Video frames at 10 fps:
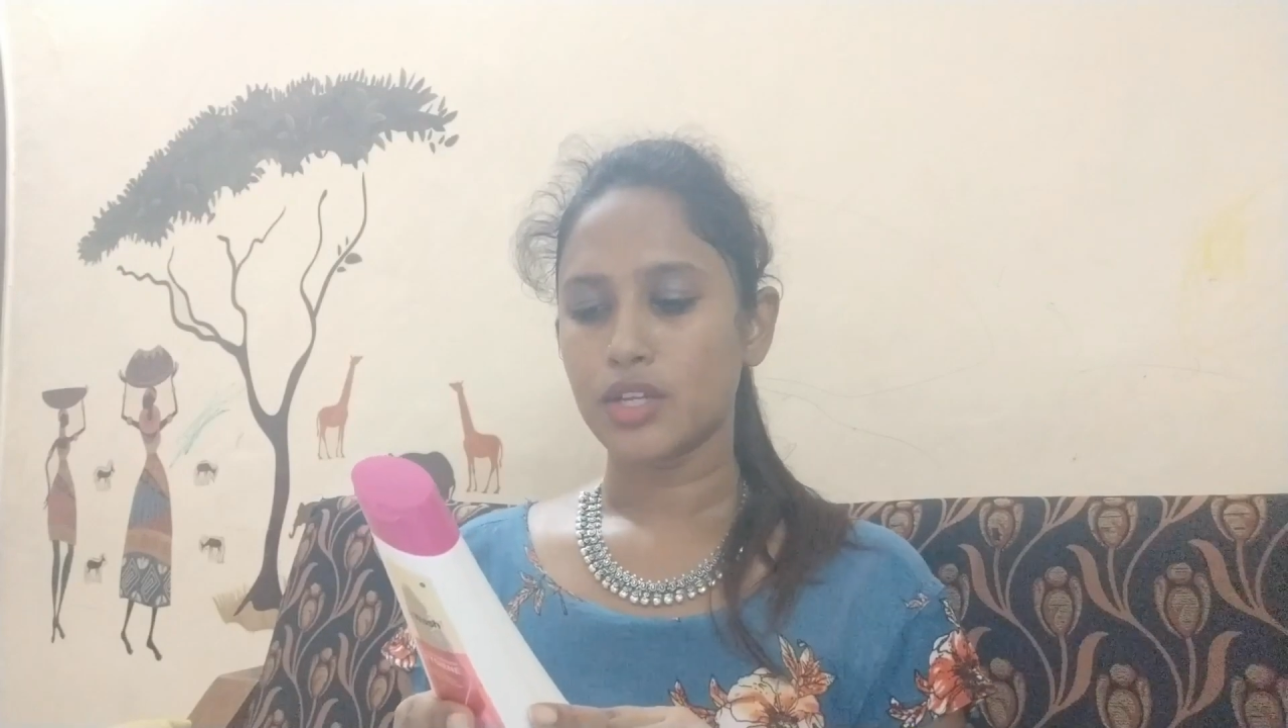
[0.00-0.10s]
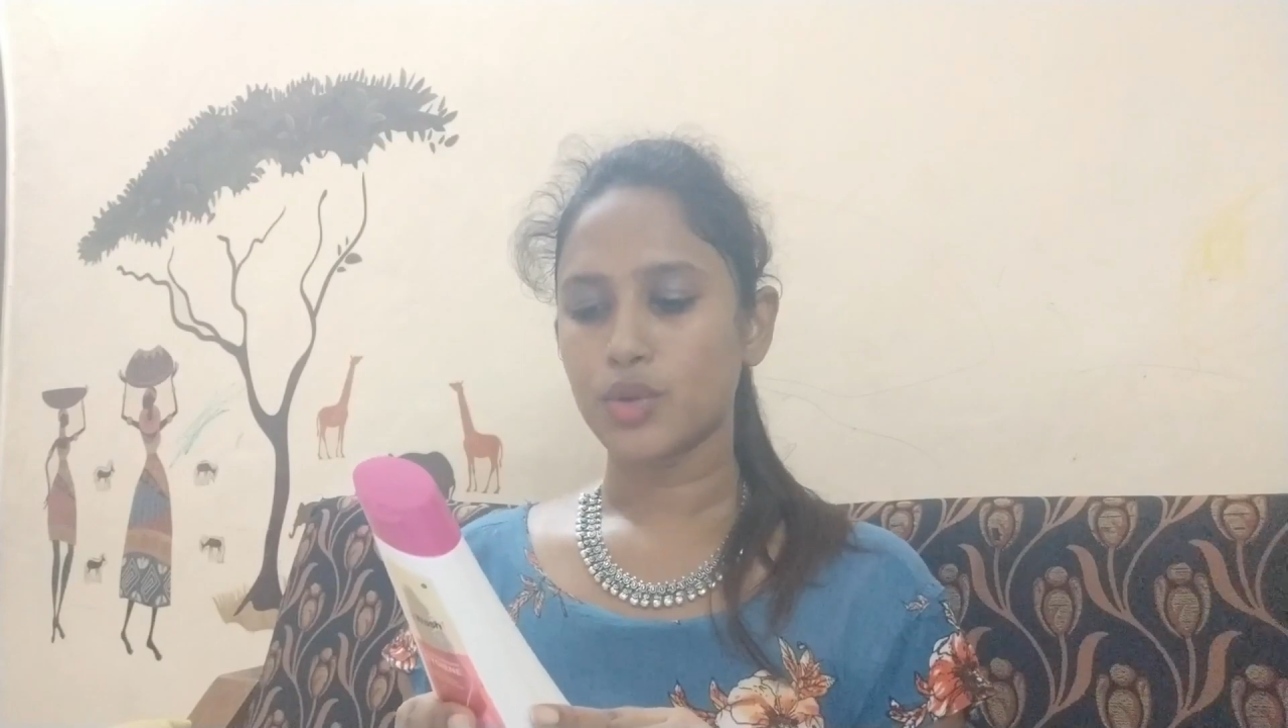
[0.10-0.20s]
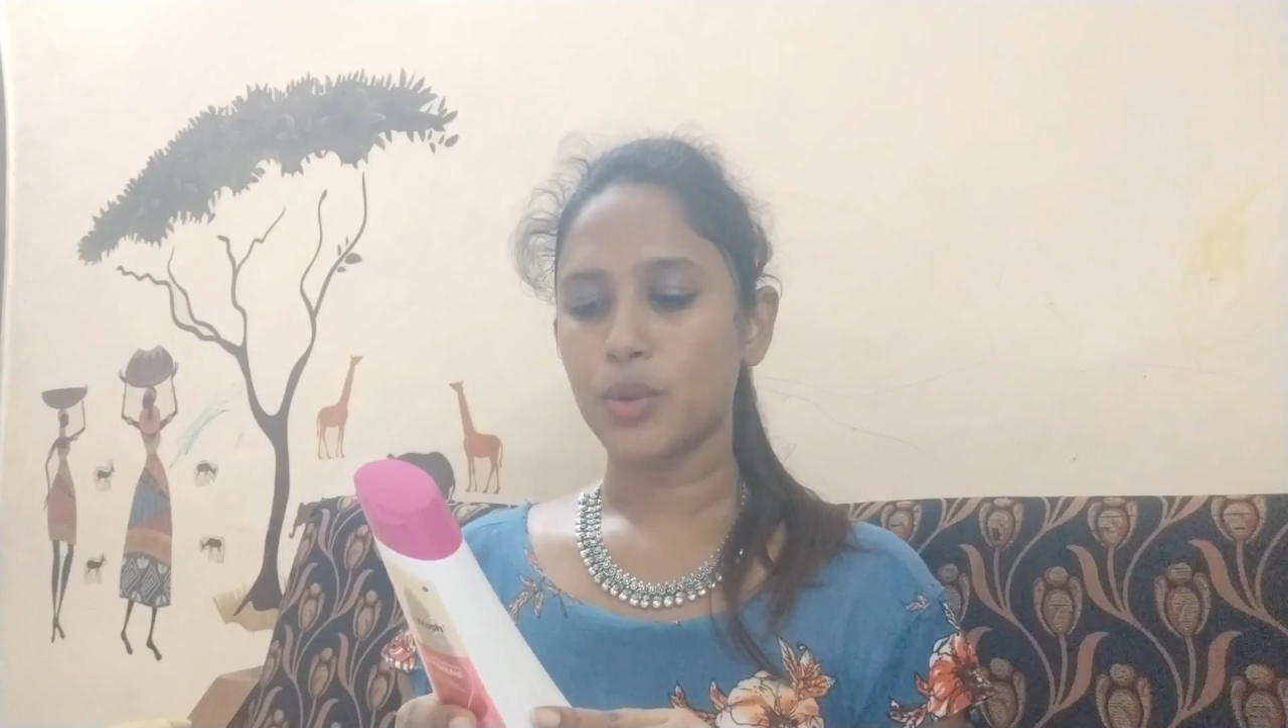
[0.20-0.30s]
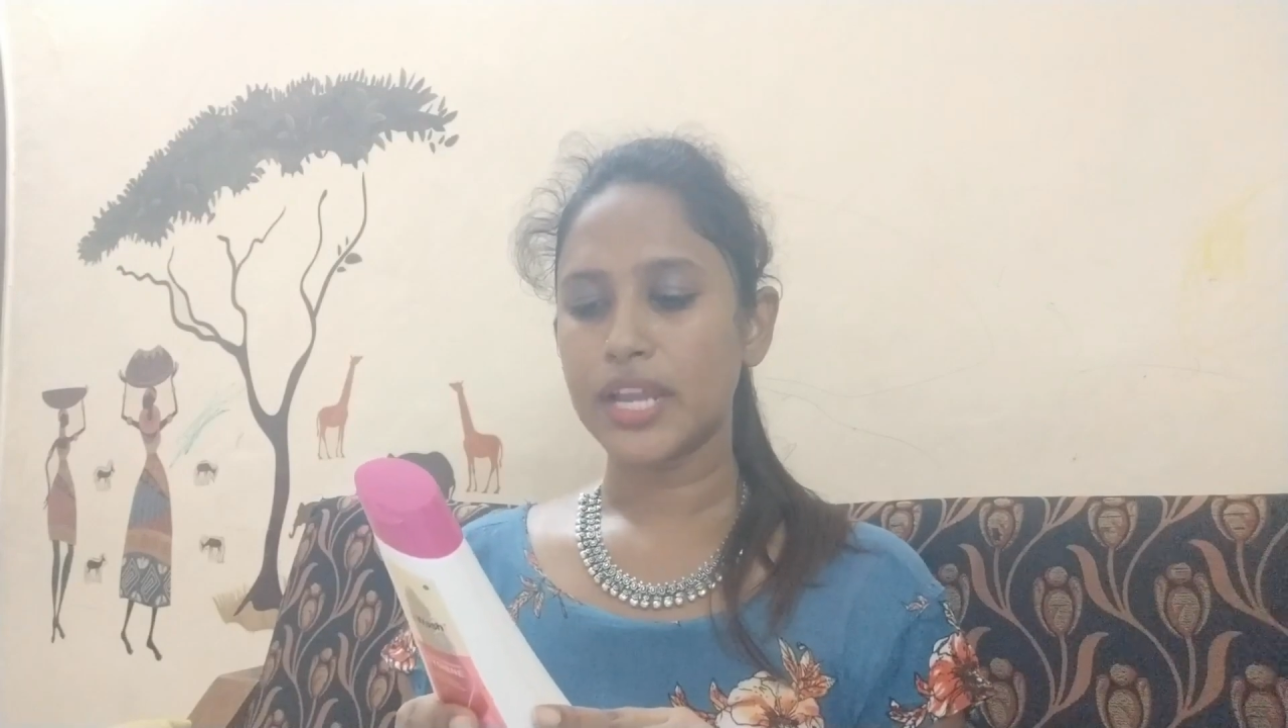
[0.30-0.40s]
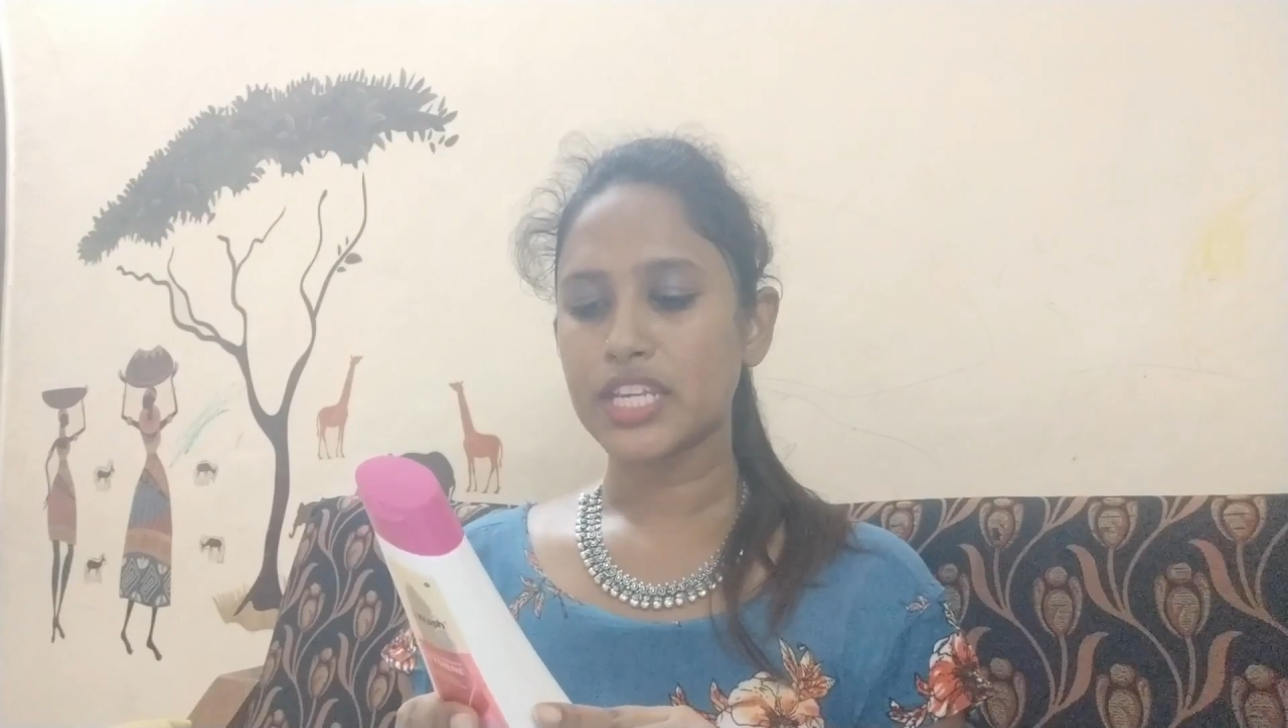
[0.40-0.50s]

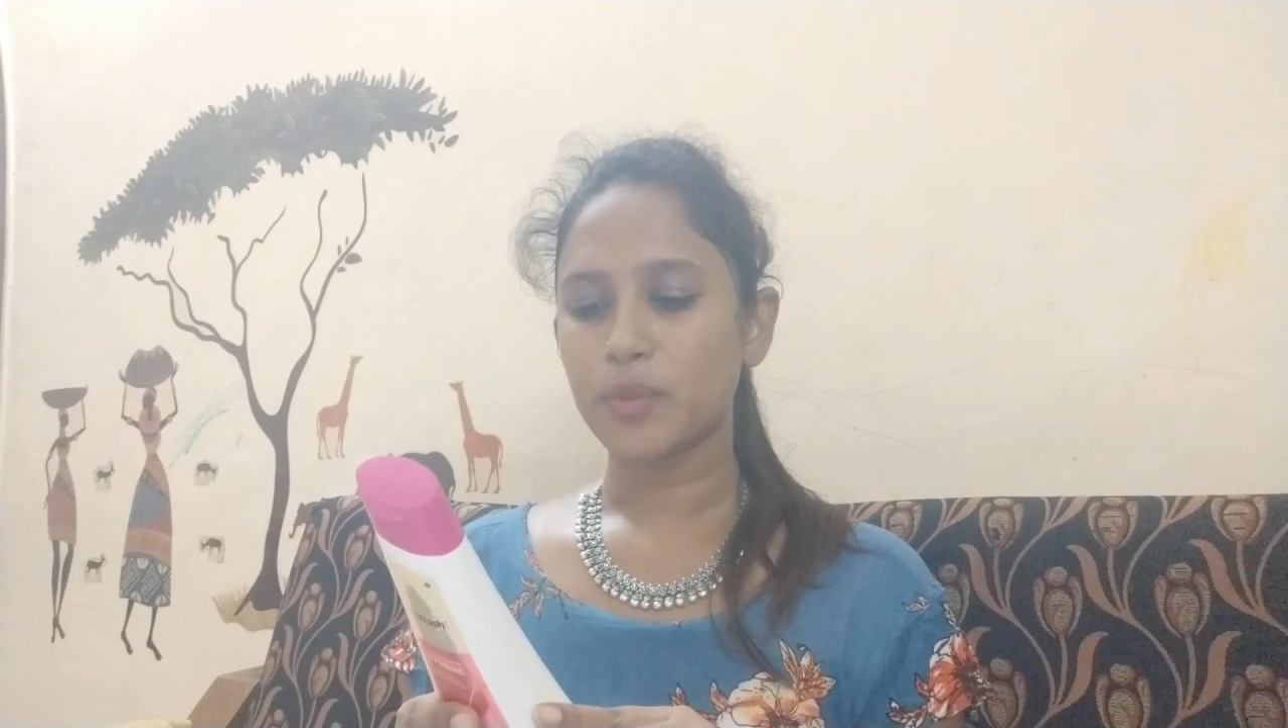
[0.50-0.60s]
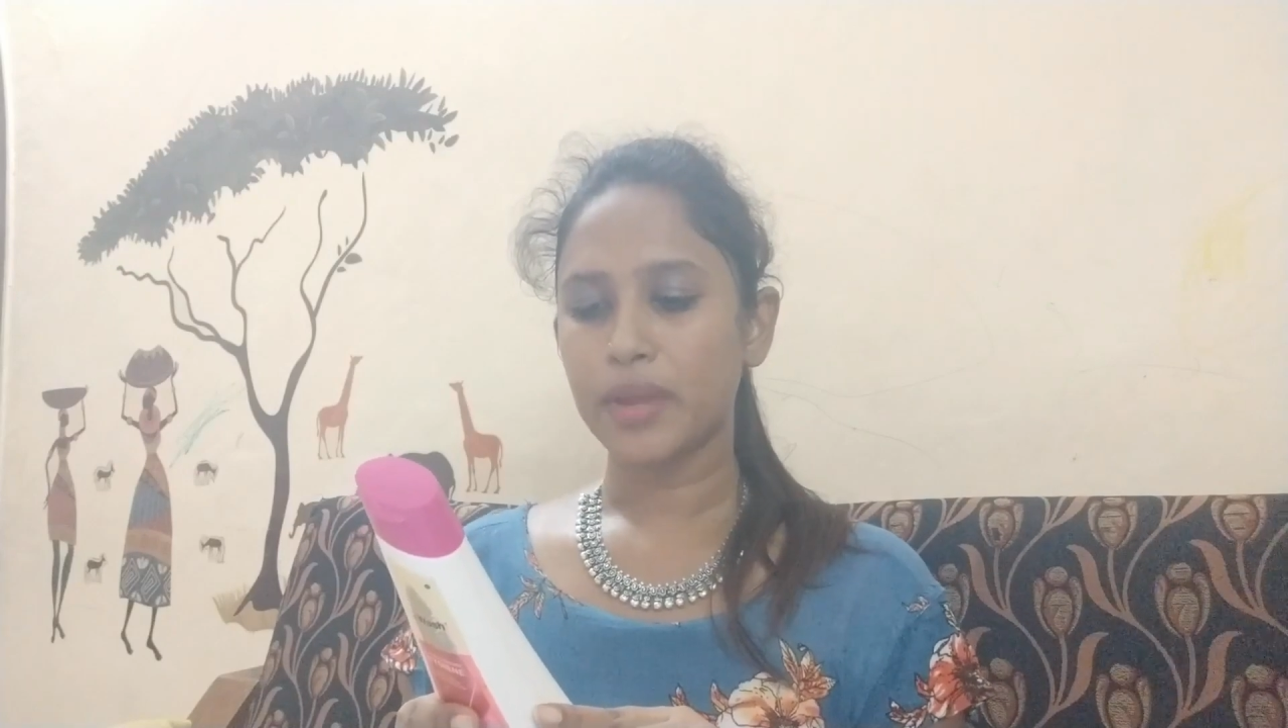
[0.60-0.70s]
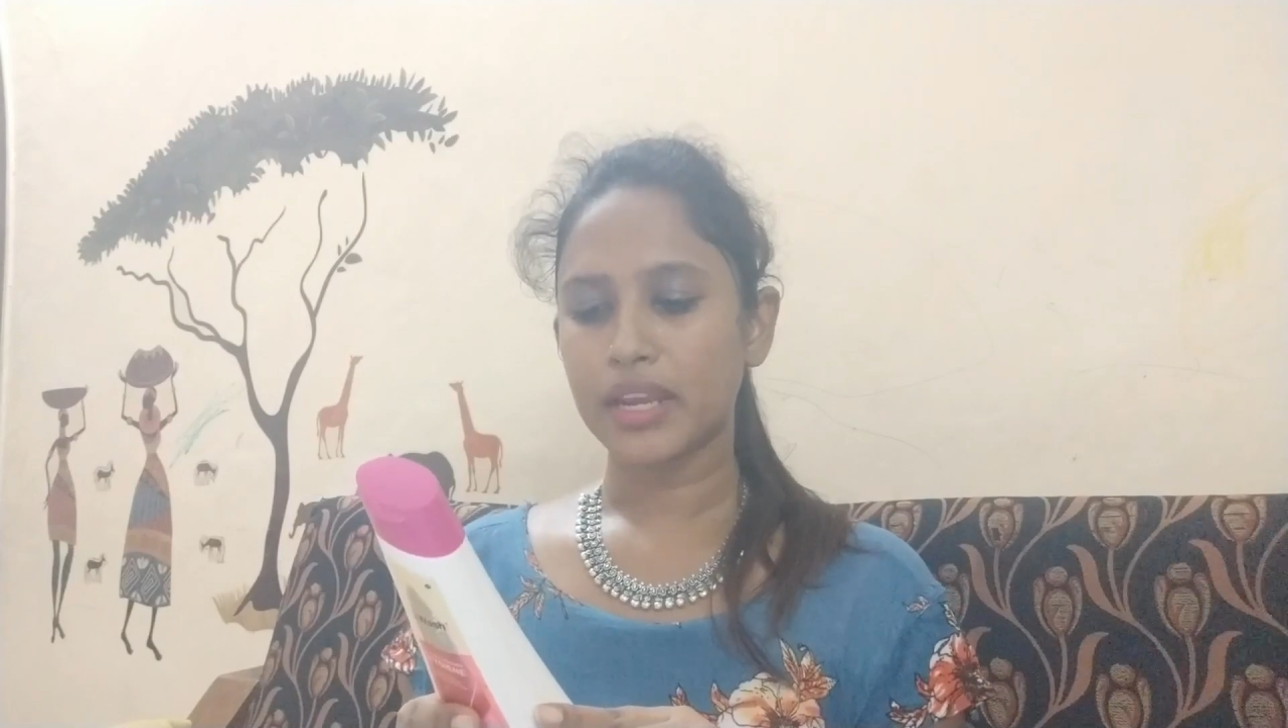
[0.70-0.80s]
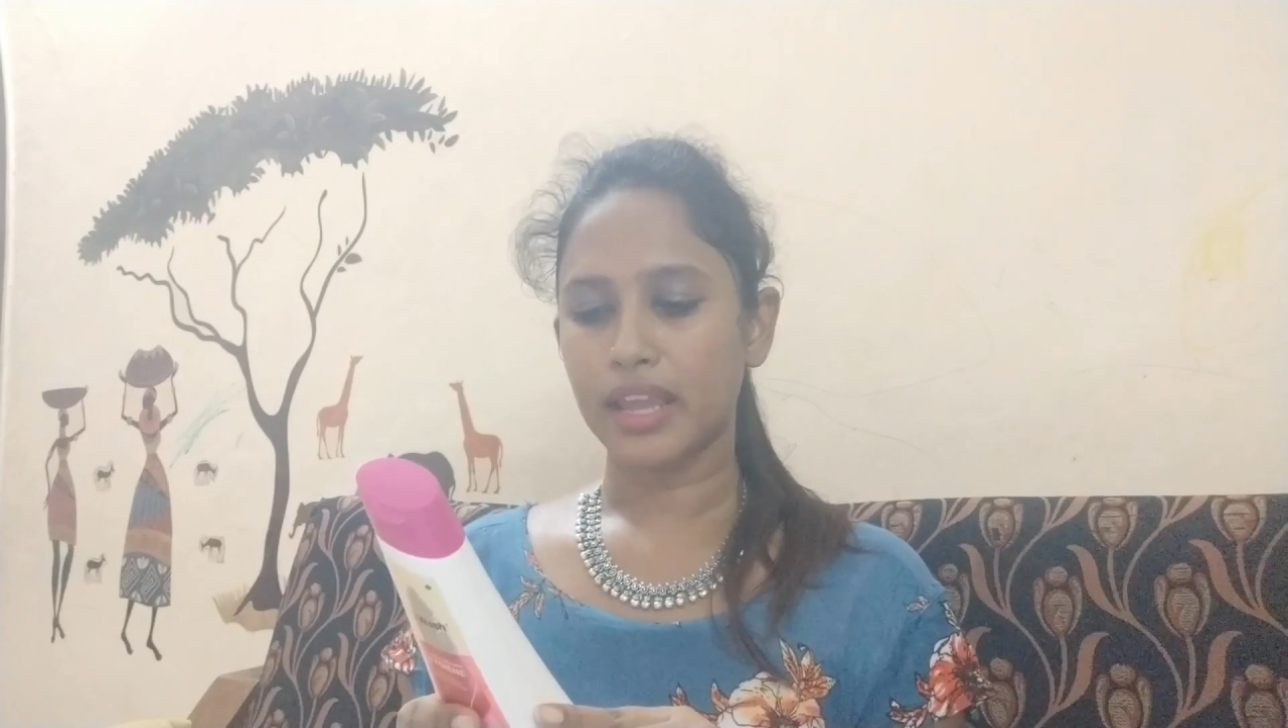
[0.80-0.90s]
to intimate